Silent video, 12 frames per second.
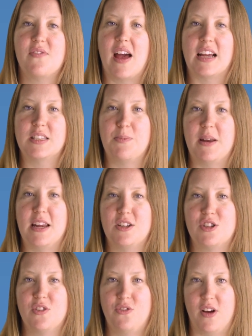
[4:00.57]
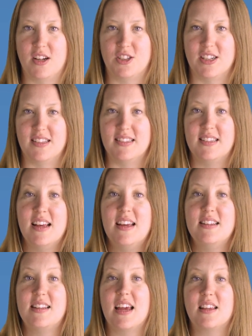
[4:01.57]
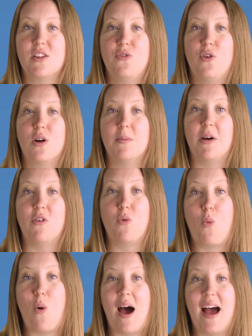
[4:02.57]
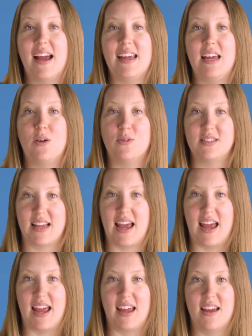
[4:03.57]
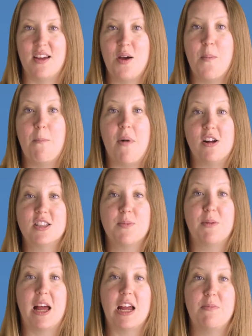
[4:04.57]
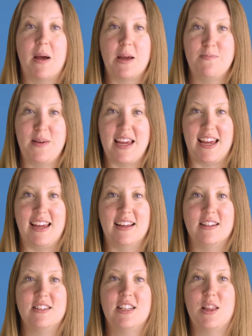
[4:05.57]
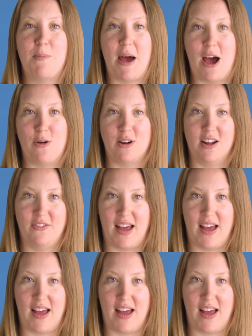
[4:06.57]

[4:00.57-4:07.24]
of exponential functions take the form of y equals a multiplied by b to the power of